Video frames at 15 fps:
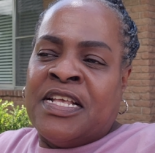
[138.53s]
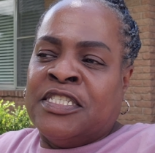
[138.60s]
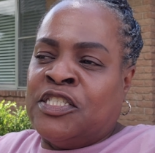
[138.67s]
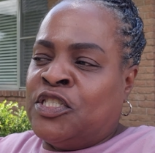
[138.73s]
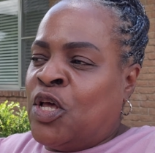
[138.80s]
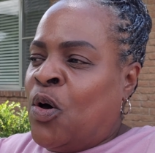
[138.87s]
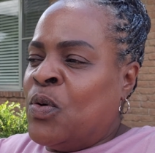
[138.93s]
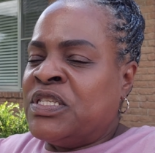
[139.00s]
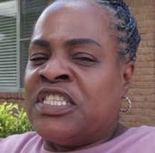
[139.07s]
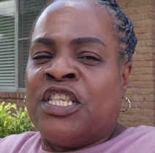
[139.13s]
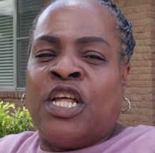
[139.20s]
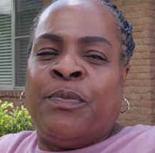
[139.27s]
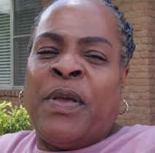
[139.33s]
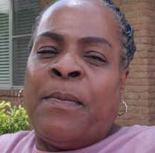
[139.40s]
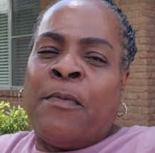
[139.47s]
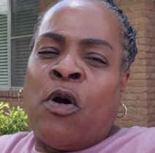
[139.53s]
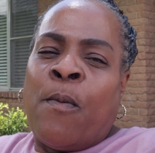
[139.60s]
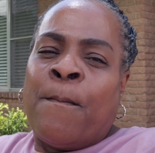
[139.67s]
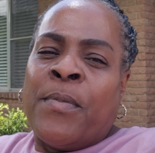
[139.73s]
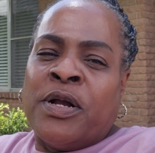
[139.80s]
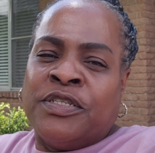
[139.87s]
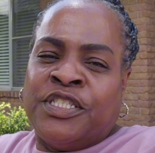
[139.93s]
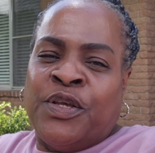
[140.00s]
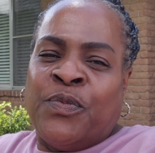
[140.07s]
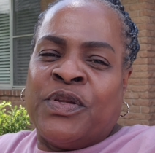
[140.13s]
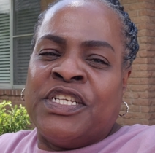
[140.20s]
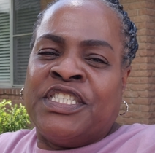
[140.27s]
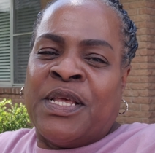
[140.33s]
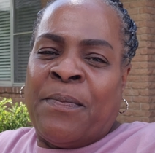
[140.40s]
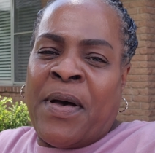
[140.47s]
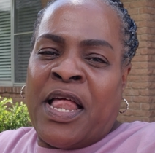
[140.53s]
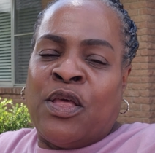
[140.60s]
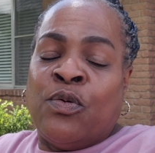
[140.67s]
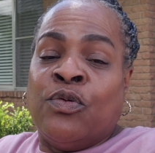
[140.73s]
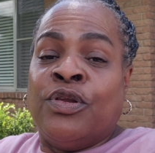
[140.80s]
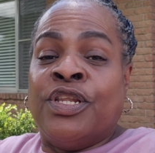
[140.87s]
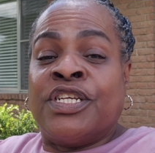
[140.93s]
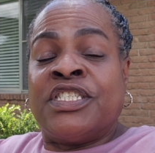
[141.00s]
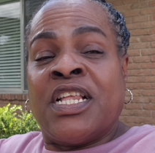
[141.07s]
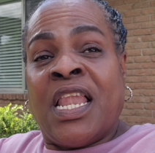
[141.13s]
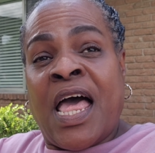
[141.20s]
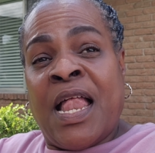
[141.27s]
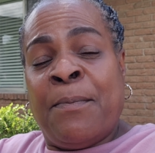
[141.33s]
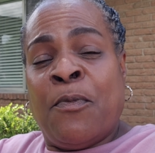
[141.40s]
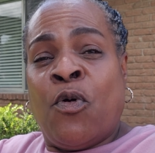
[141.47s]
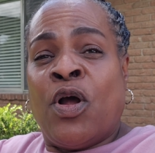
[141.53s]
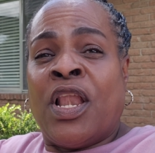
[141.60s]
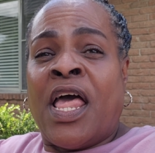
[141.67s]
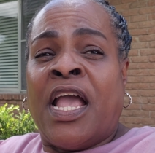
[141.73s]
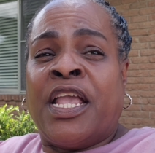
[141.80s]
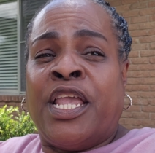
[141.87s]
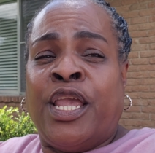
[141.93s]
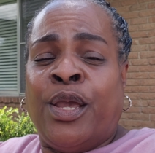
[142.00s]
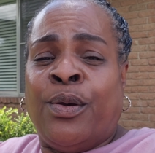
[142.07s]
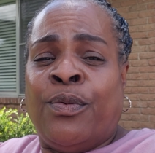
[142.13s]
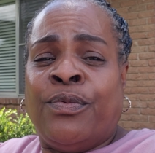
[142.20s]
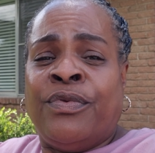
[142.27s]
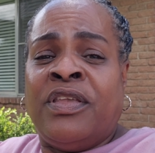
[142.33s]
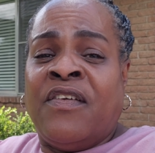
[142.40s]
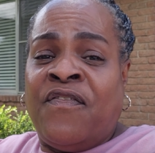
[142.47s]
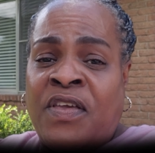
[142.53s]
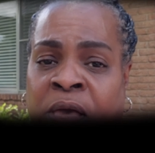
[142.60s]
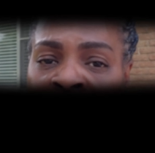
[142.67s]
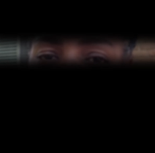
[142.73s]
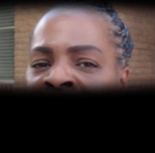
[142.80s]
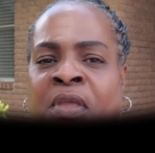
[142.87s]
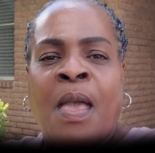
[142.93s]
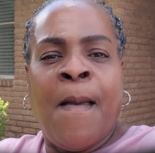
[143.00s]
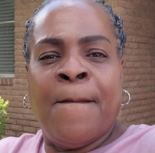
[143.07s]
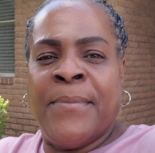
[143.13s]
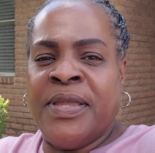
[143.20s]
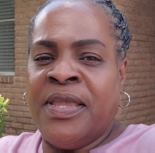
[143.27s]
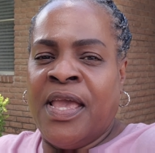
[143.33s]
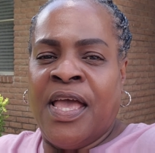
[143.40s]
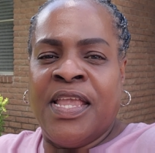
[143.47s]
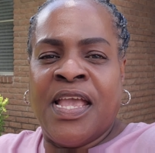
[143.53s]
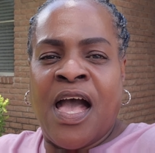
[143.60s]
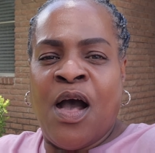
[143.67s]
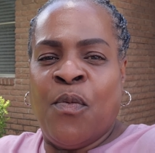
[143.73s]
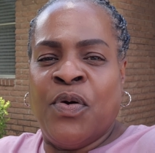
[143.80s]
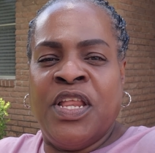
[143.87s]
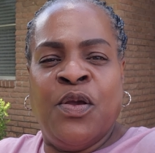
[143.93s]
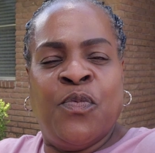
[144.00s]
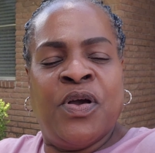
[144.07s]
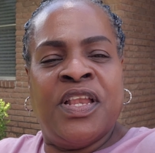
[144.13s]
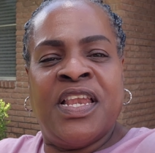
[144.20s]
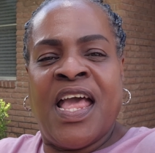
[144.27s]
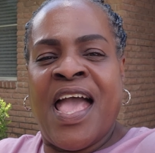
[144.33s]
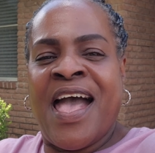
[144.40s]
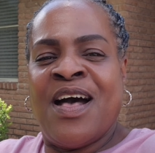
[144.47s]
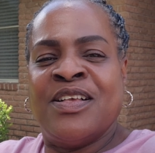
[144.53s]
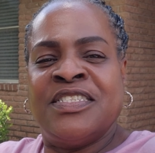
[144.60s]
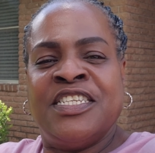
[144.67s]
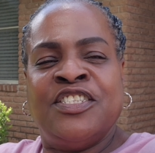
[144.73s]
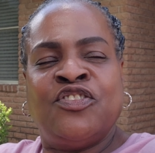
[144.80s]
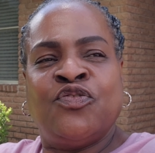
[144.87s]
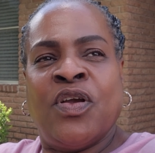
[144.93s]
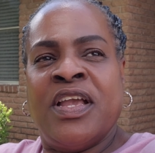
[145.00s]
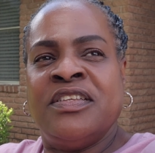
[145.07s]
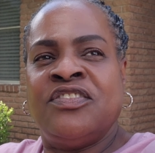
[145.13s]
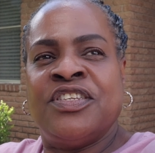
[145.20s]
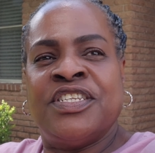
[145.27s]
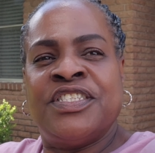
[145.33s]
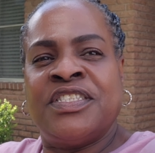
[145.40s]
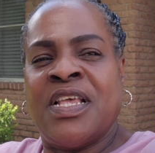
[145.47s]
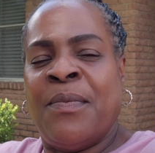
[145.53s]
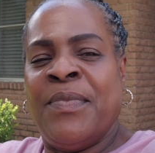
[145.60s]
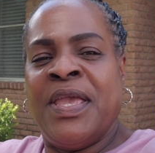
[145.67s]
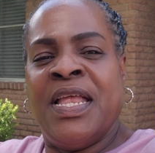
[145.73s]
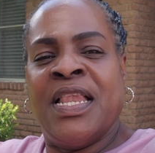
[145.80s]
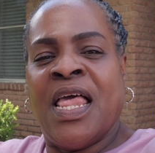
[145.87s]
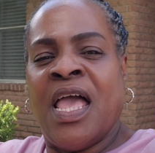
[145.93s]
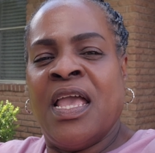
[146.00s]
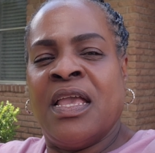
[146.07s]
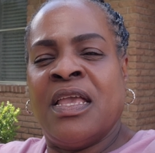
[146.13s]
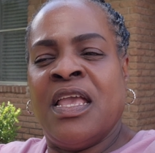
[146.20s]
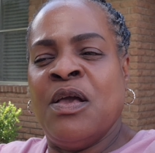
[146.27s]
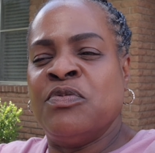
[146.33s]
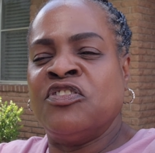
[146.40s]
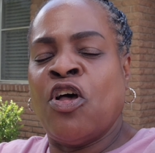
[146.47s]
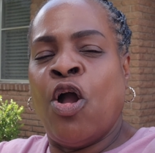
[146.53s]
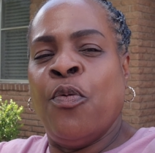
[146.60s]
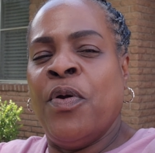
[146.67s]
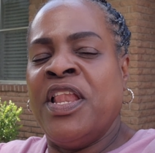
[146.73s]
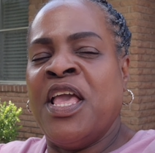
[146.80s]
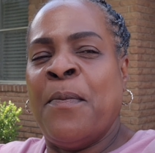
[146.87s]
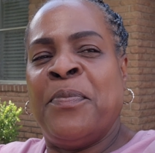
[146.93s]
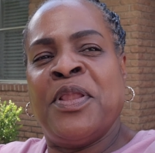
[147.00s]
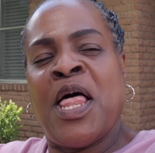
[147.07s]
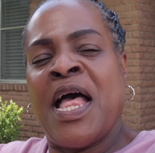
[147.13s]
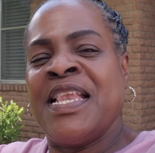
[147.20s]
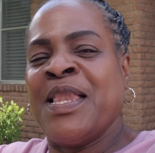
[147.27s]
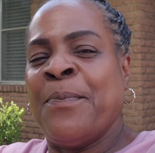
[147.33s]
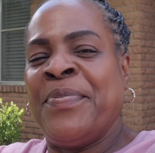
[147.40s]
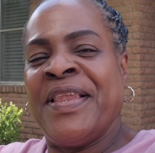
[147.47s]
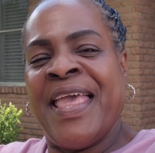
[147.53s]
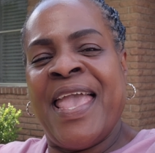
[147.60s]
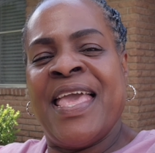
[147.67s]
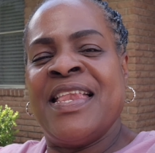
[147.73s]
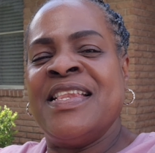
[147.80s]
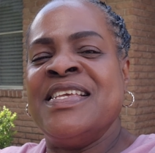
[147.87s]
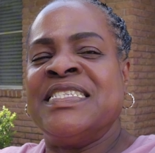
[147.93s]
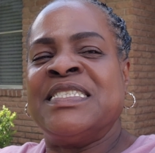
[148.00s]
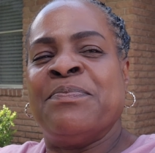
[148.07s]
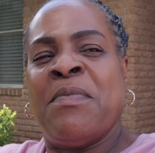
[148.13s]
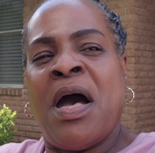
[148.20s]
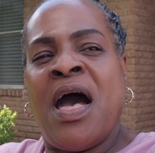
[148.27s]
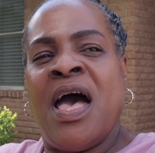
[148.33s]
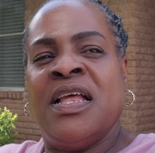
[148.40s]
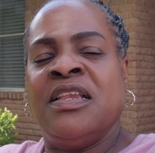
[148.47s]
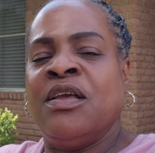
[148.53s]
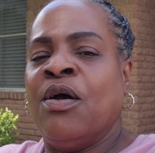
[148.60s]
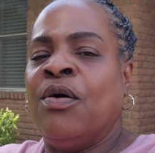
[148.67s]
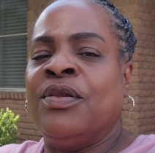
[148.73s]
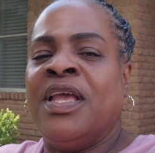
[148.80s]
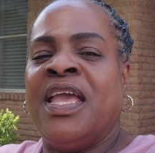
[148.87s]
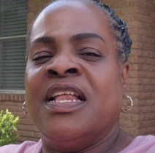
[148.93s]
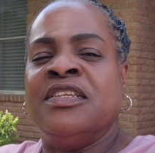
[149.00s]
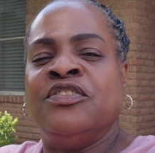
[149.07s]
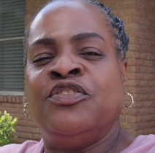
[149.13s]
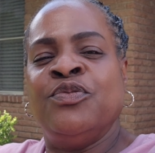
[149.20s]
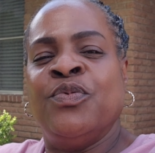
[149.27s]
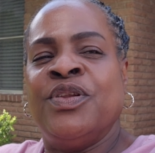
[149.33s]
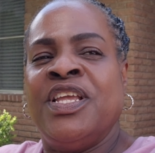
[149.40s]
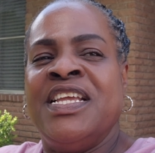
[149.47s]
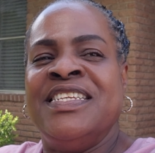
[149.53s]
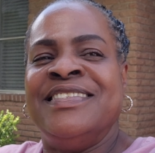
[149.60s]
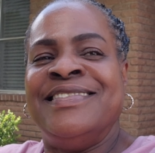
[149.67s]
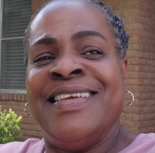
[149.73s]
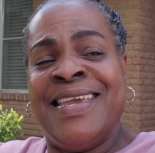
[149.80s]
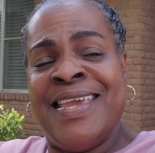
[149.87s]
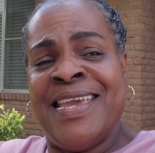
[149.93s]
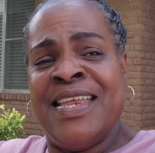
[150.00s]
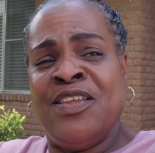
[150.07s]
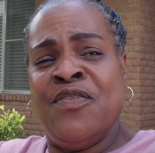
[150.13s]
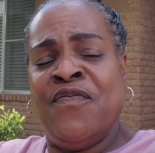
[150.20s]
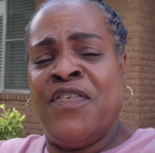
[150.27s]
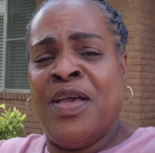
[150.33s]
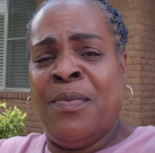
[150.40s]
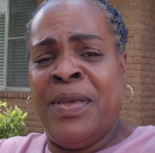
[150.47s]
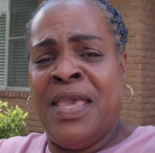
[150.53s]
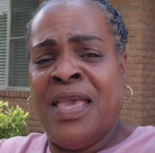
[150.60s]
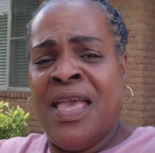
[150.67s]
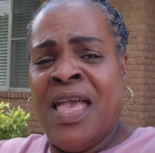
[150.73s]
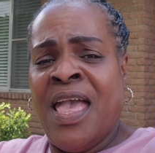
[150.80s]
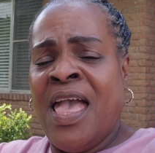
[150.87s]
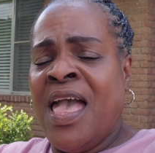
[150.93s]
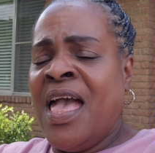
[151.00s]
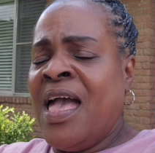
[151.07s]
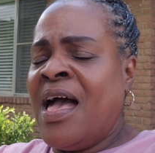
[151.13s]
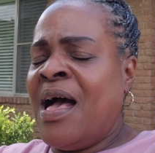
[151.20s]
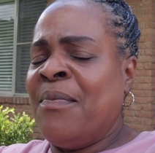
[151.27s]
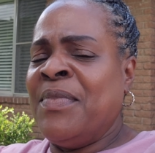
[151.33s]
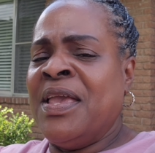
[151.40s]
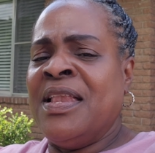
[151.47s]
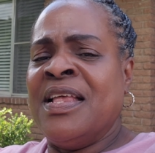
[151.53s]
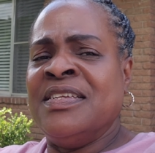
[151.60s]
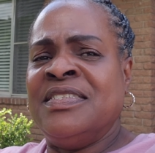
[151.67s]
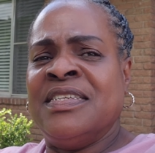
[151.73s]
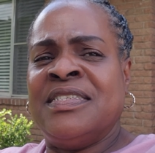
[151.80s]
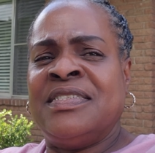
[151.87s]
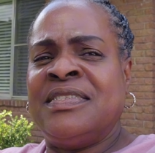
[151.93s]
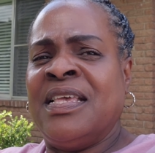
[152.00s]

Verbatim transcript: So it's a little bit more mercy when it's somebody who looks a lot more like you. You feel me? But, but yeah, y'all, when he went in the house, he straight just, I mean, like, it was already a plot and a plan in his mind to go on ahead and do what he did. You feel me? I mean, that's just